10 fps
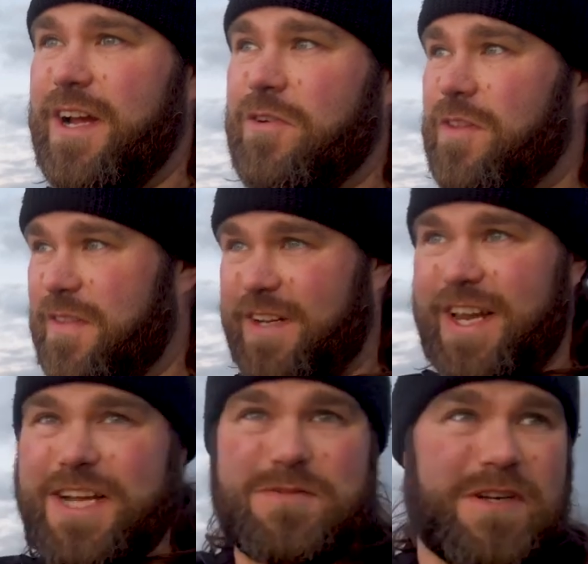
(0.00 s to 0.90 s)
known that the
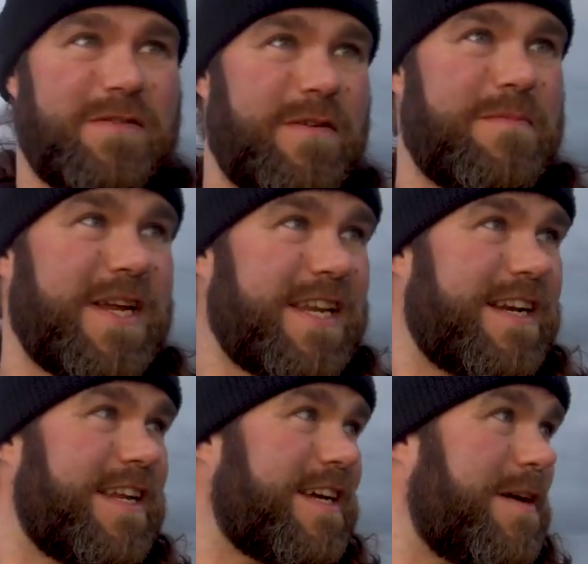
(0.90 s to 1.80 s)
clouds were going to
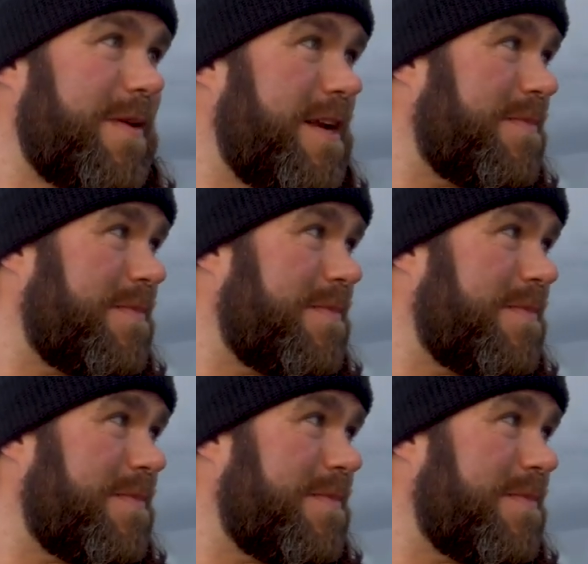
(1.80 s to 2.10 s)
immediately come in,